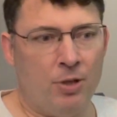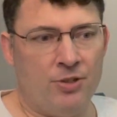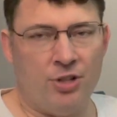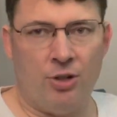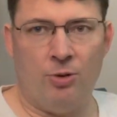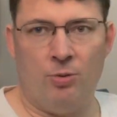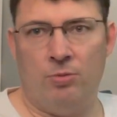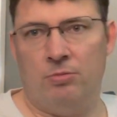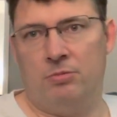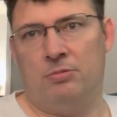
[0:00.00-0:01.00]

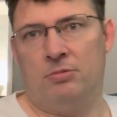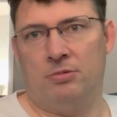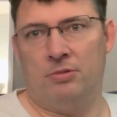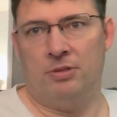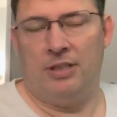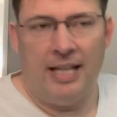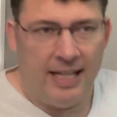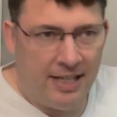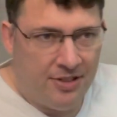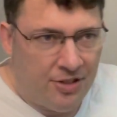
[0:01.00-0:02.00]
so,
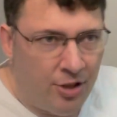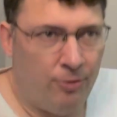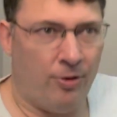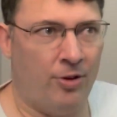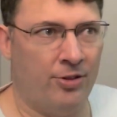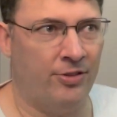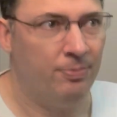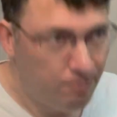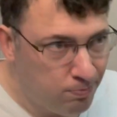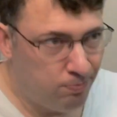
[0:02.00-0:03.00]
and it's no fault of
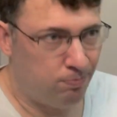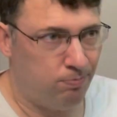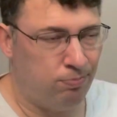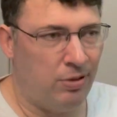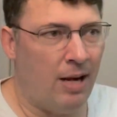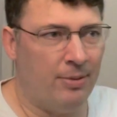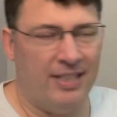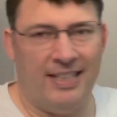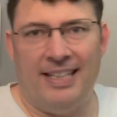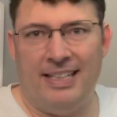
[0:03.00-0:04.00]

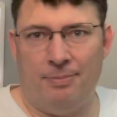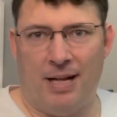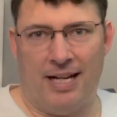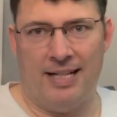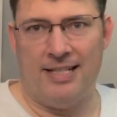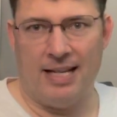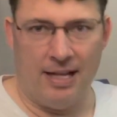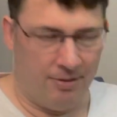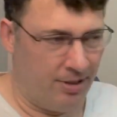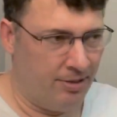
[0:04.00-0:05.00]
probably anybody's. I
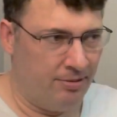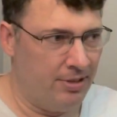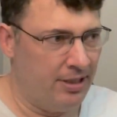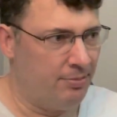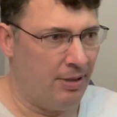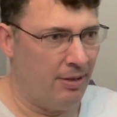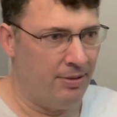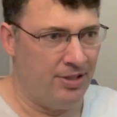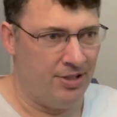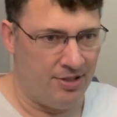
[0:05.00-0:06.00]
don't know. It's
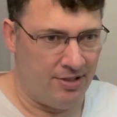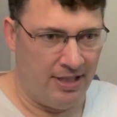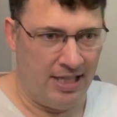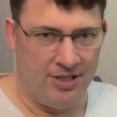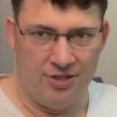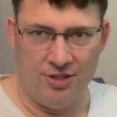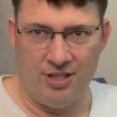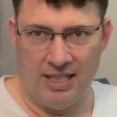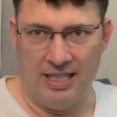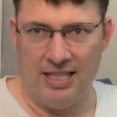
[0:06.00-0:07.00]

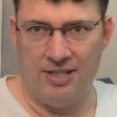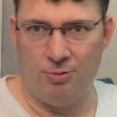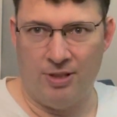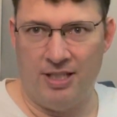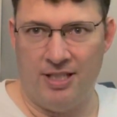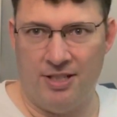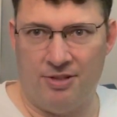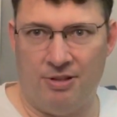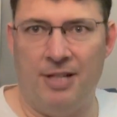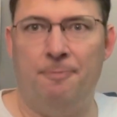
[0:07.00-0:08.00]
just it is what it
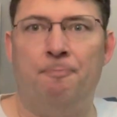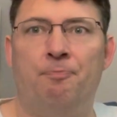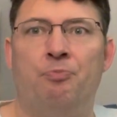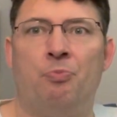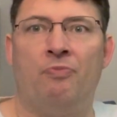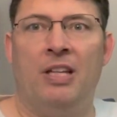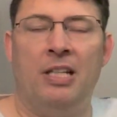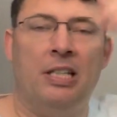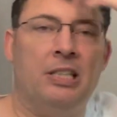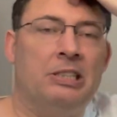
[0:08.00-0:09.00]
is, right?
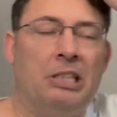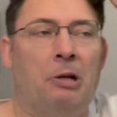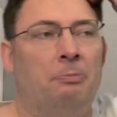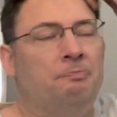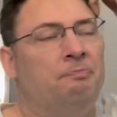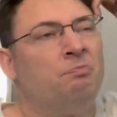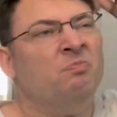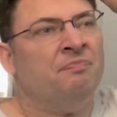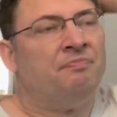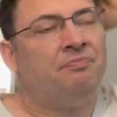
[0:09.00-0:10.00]
So,
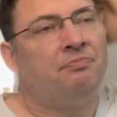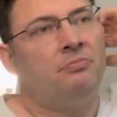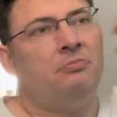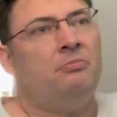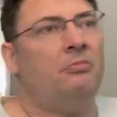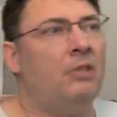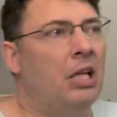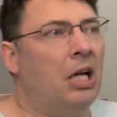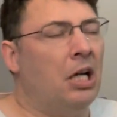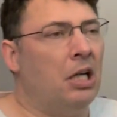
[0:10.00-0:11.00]

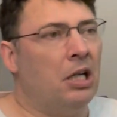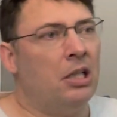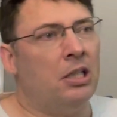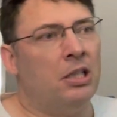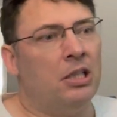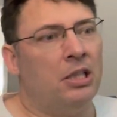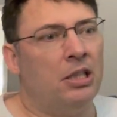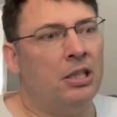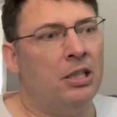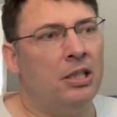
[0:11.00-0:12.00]
the
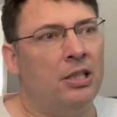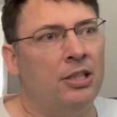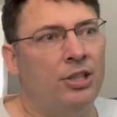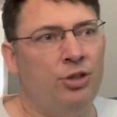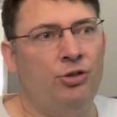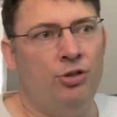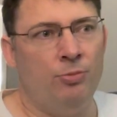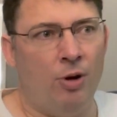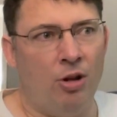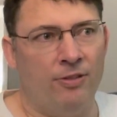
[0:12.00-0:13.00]

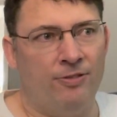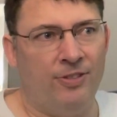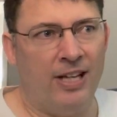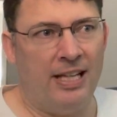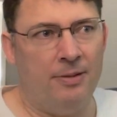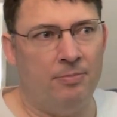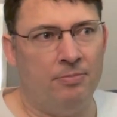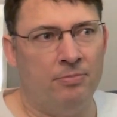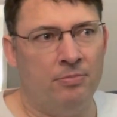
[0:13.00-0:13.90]
YouTube Hall of Fame